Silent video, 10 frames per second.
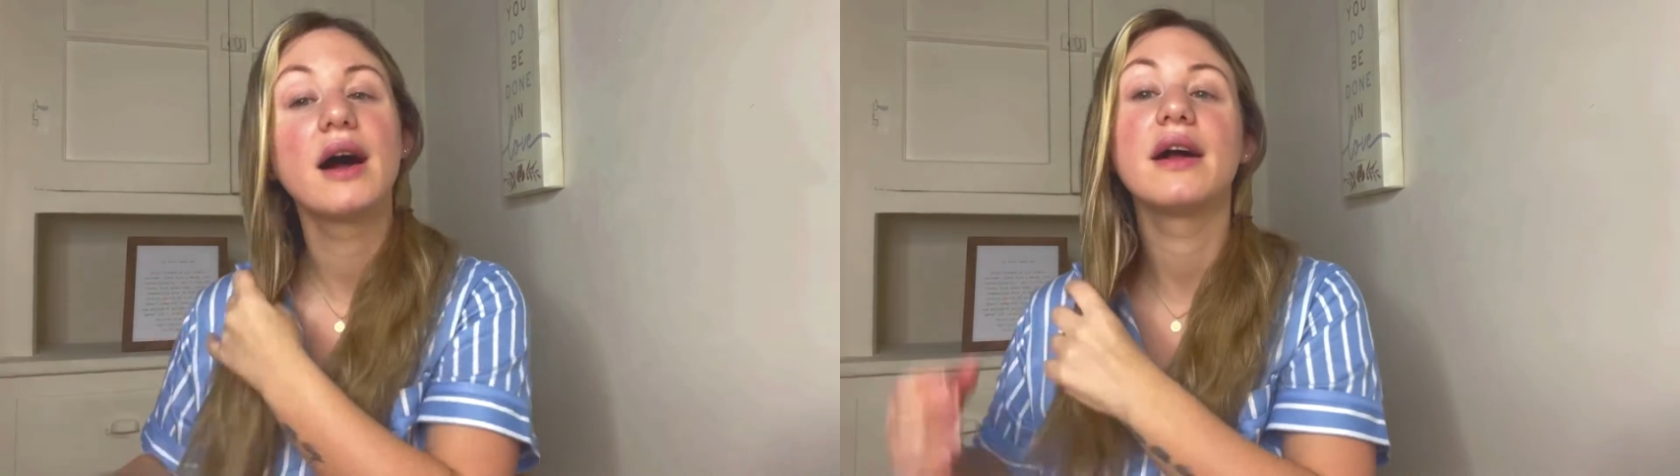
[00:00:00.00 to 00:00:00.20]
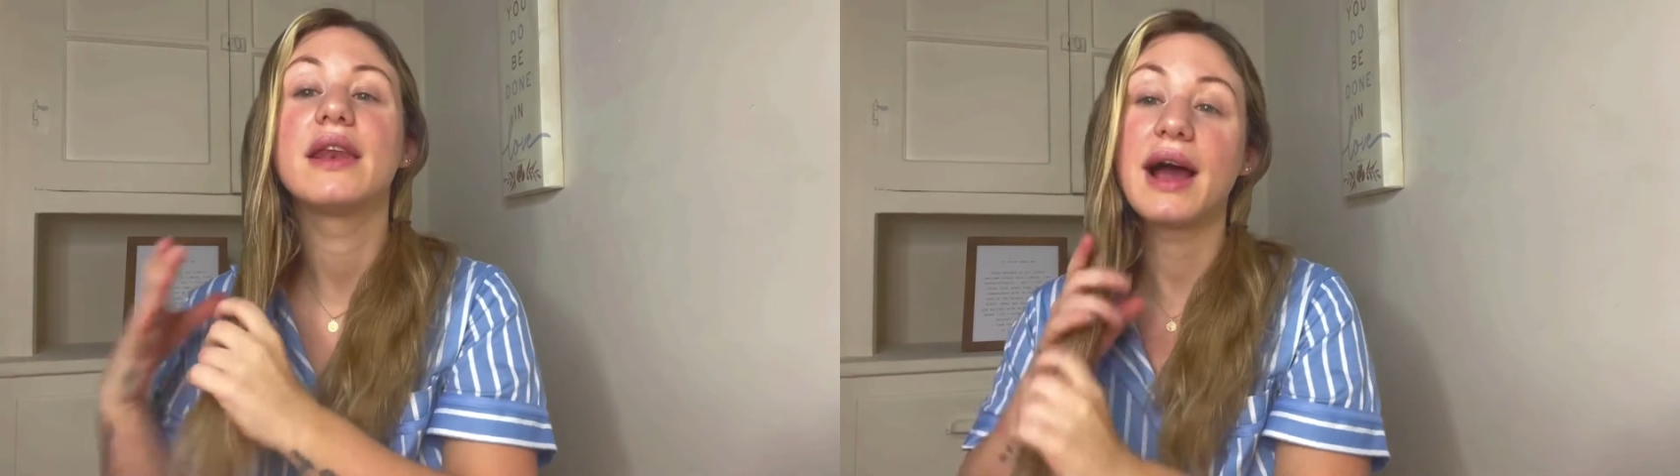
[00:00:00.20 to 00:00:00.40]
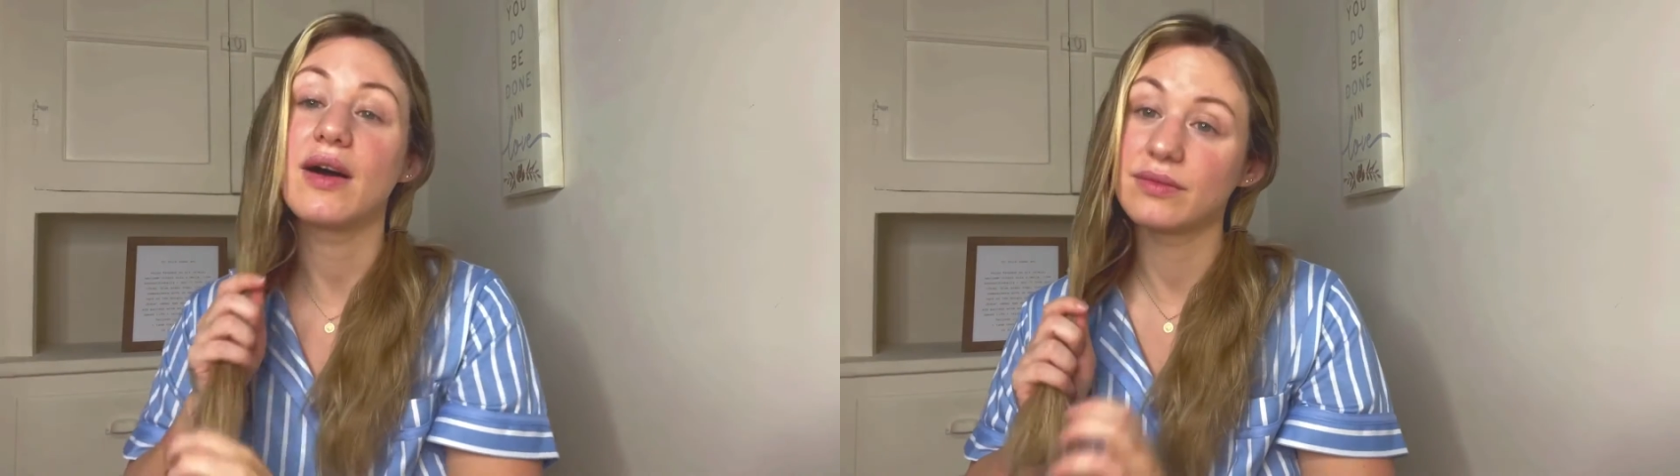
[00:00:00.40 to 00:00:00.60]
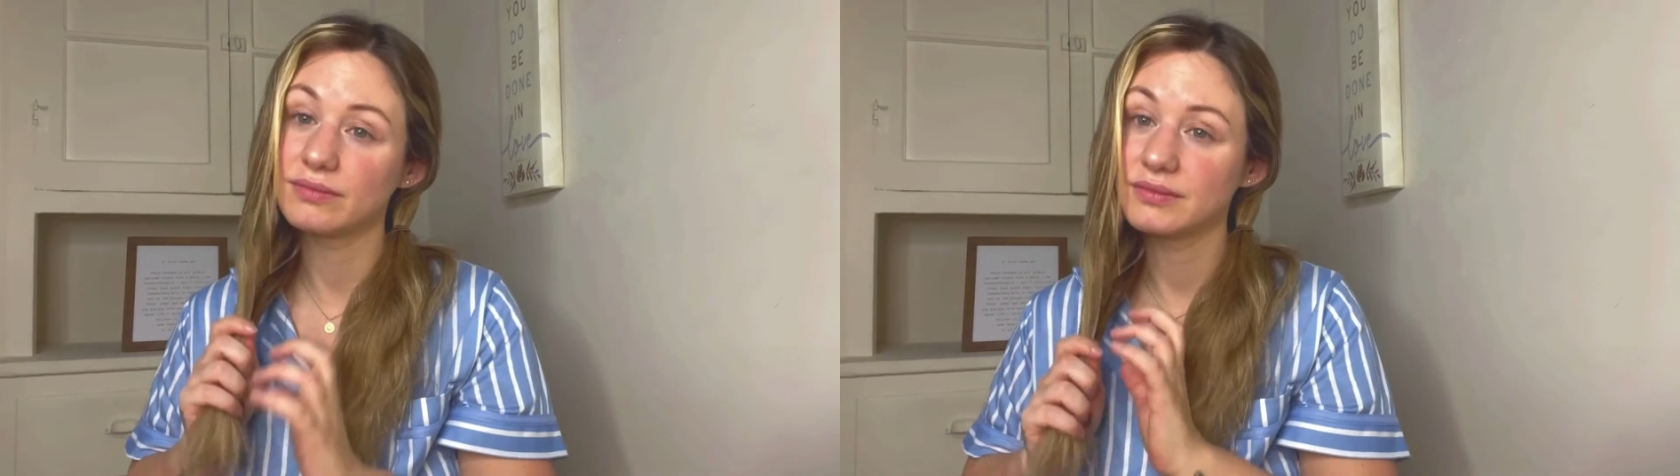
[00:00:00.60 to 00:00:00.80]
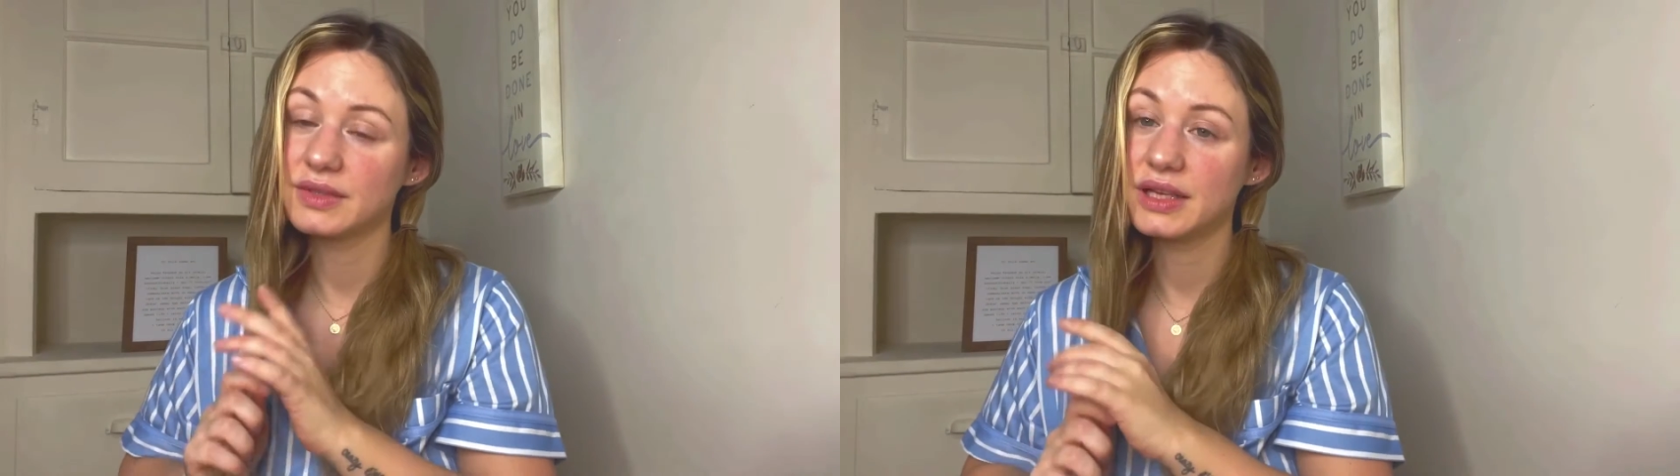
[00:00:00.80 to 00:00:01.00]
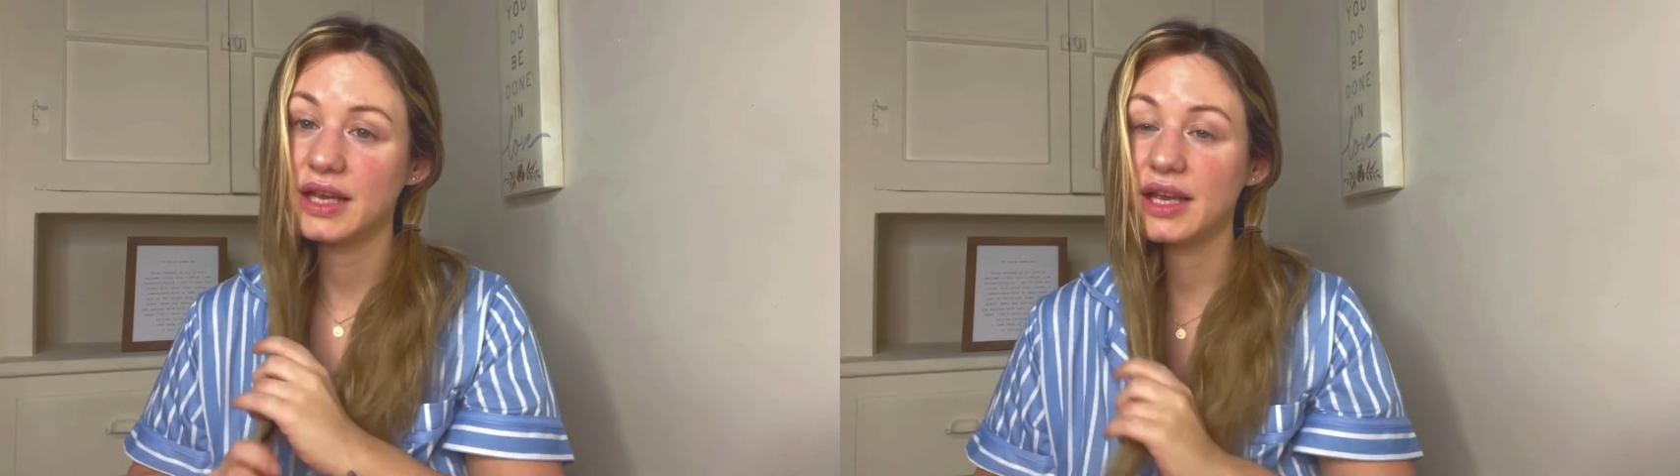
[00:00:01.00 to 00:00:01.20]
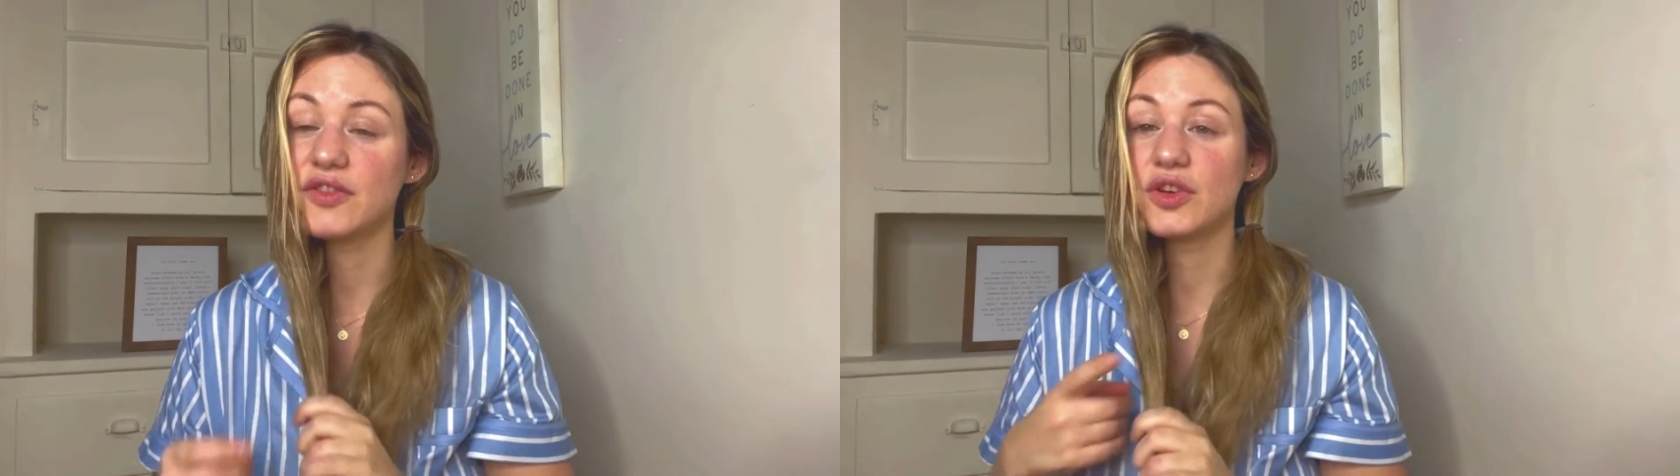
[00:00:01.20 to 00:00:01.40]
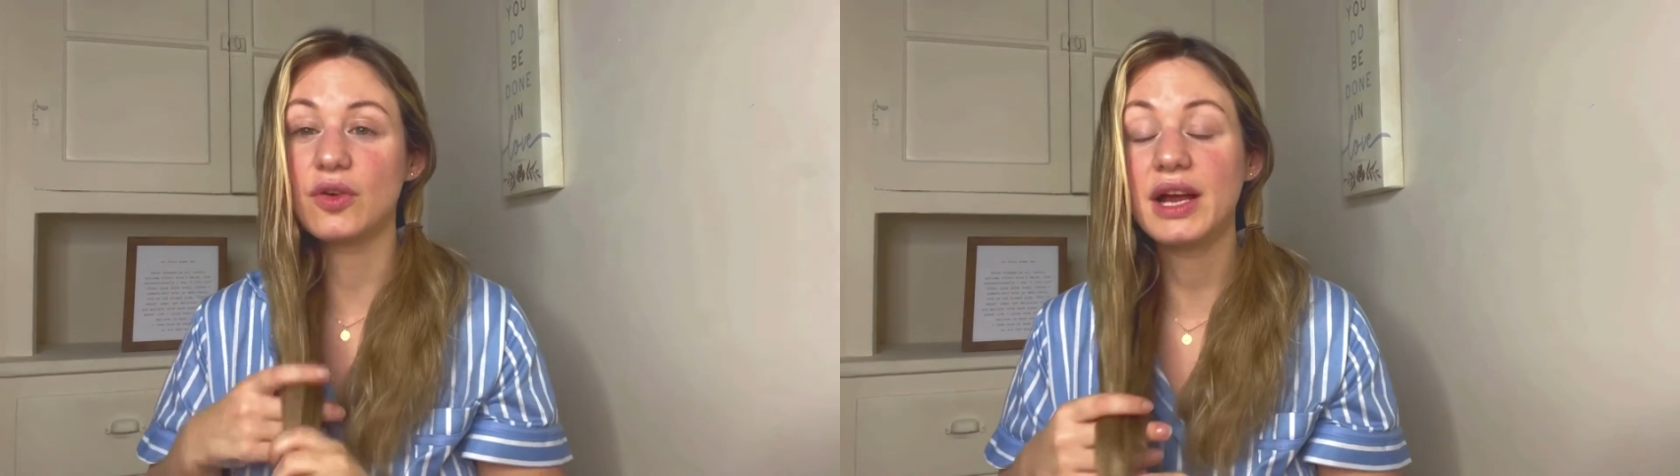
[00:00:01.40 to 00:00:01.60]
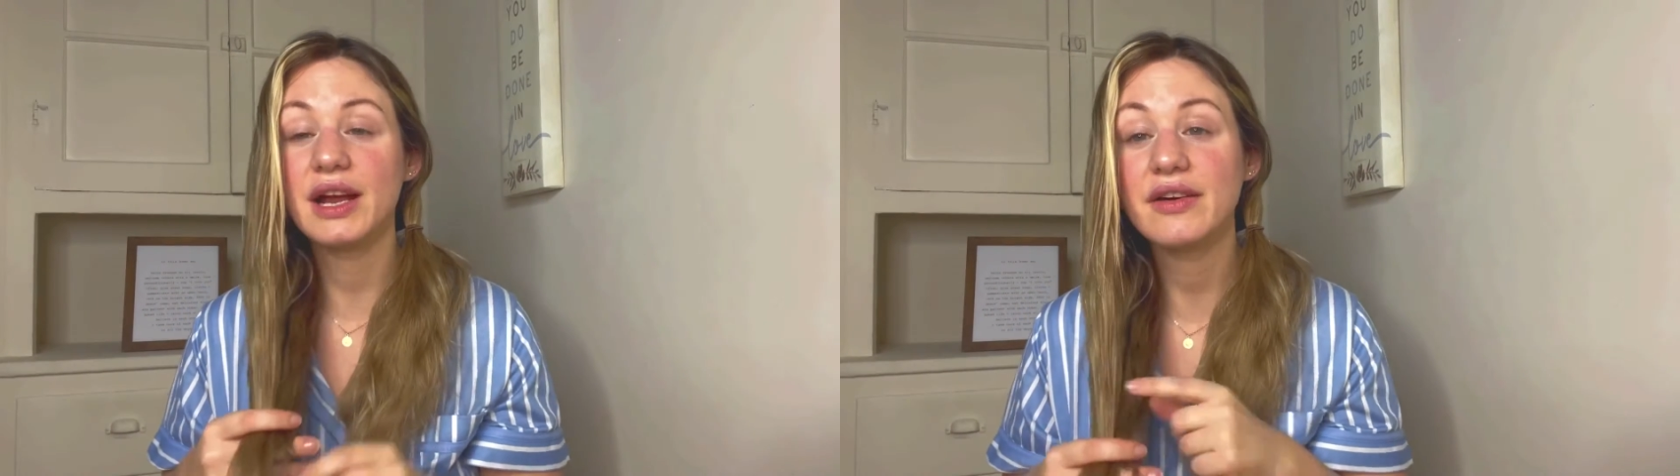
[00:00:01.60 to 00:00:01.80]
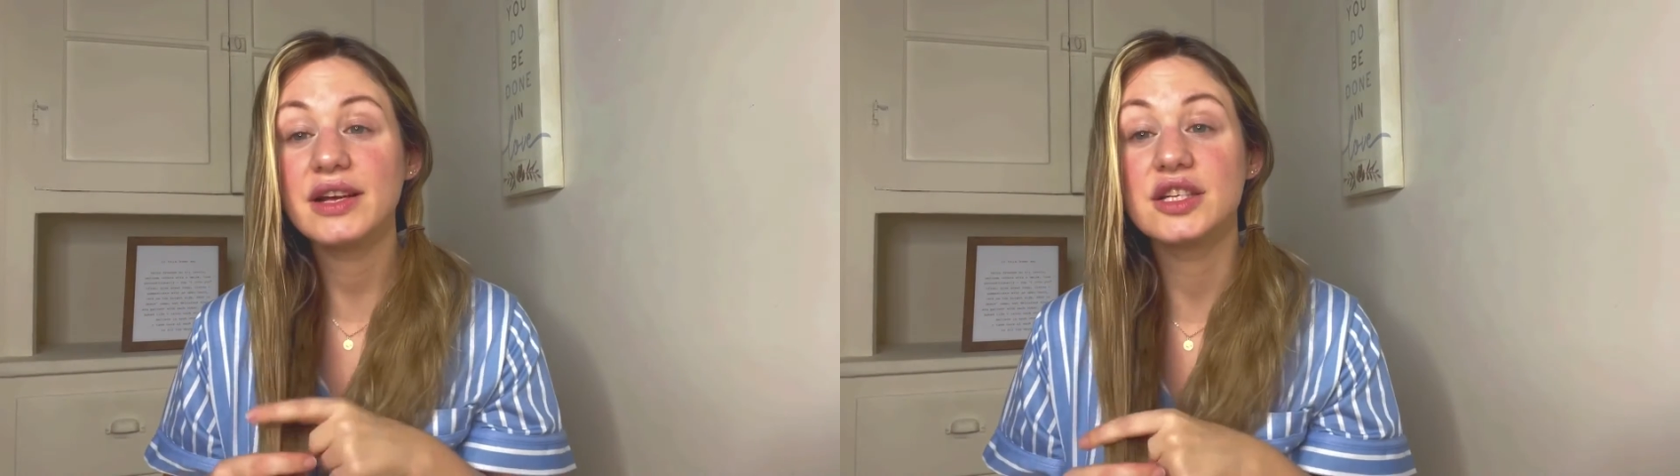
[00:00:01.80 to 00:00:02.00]
Now, if your
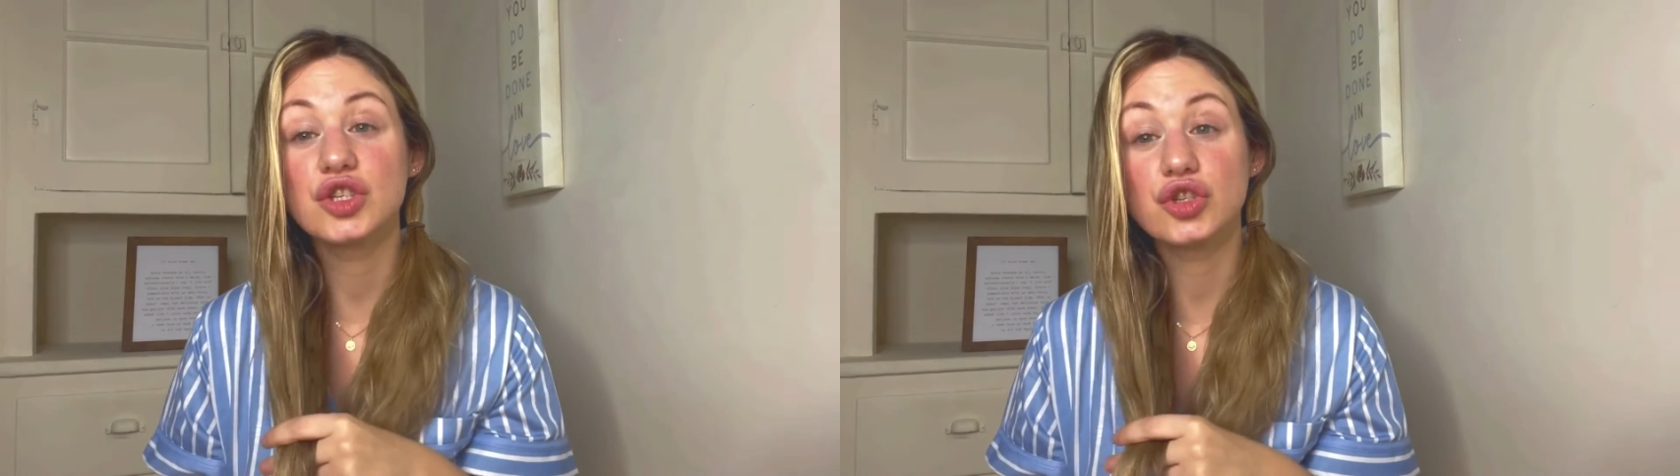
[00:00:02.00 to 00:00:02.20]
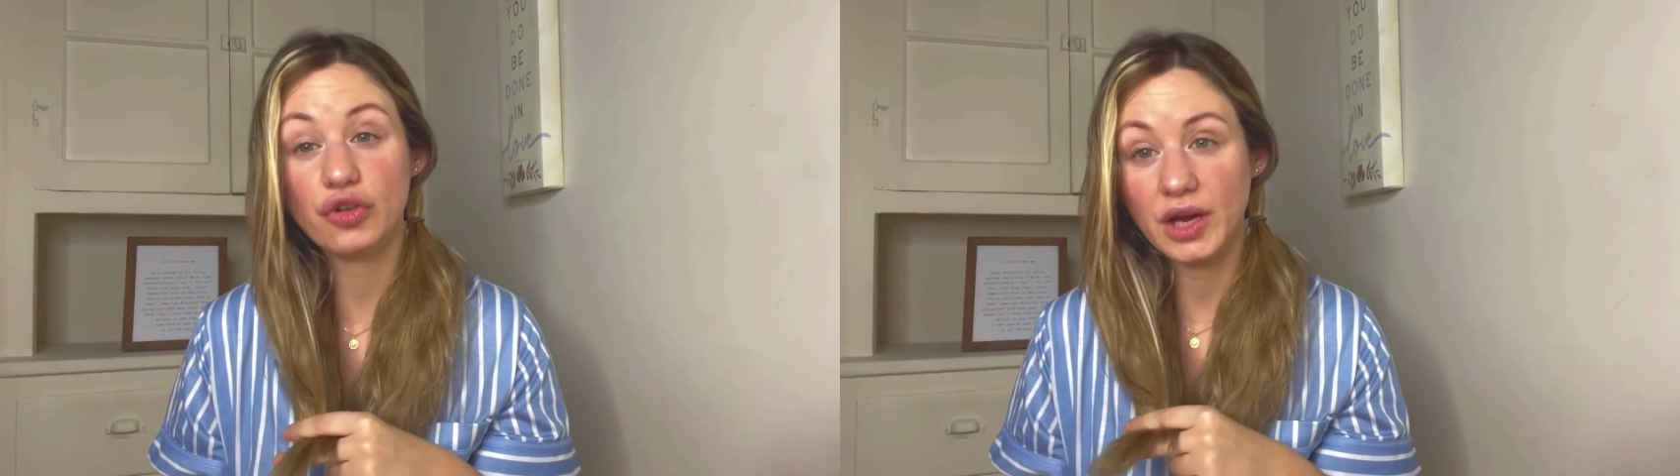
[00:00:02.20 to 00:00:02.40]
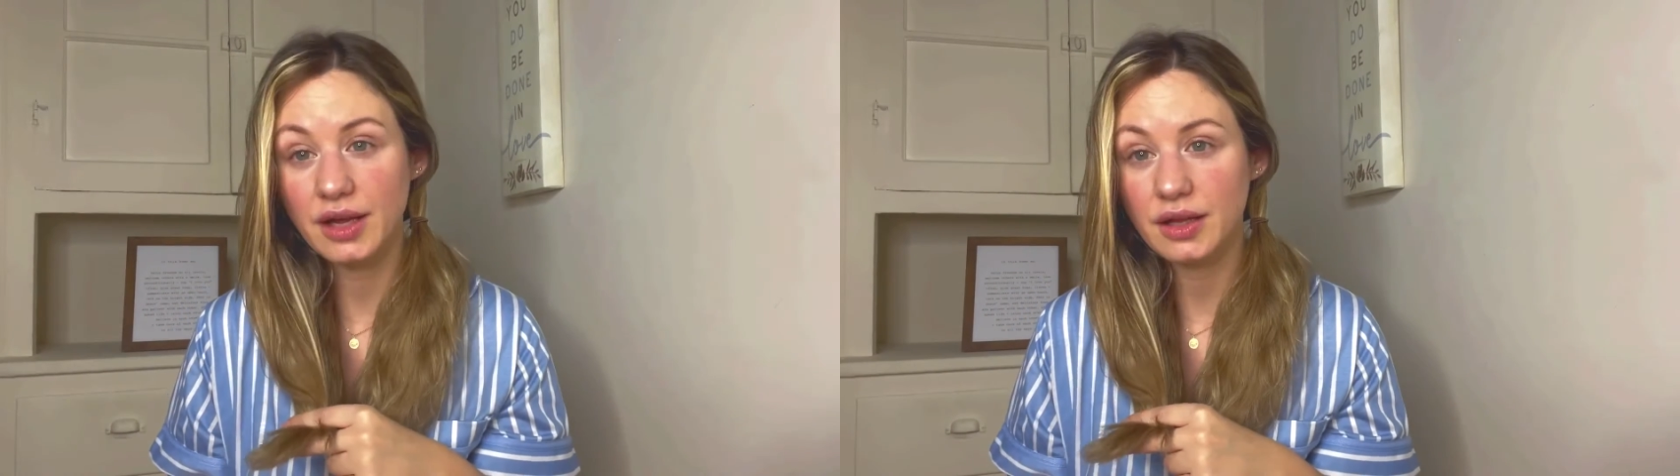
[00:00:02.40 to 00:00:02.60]
hair is straight,